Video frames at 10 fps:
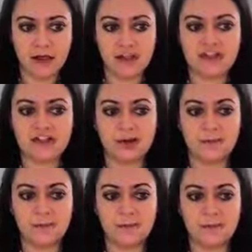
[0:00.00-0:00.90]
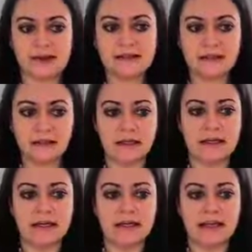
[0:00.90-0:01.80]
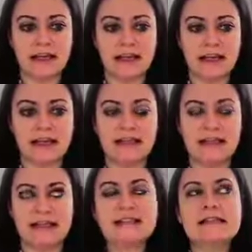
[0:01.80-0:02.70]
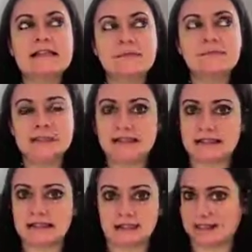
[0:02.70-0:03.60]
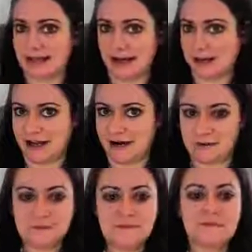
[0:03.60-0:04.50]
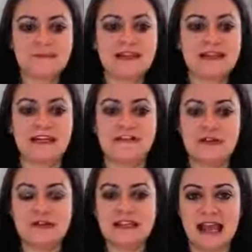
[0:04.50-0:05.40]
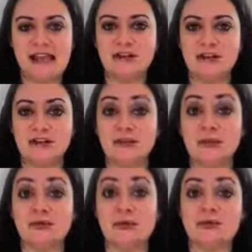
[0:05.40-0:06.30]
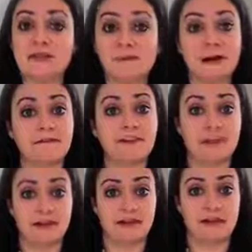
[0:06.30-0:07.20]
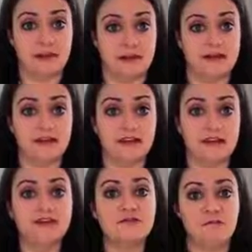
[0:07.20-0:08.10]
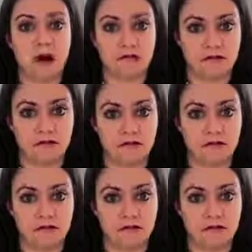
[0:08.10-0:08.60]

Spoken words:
So basically, in the simplest scenario, if you take what your gross monthly income is each month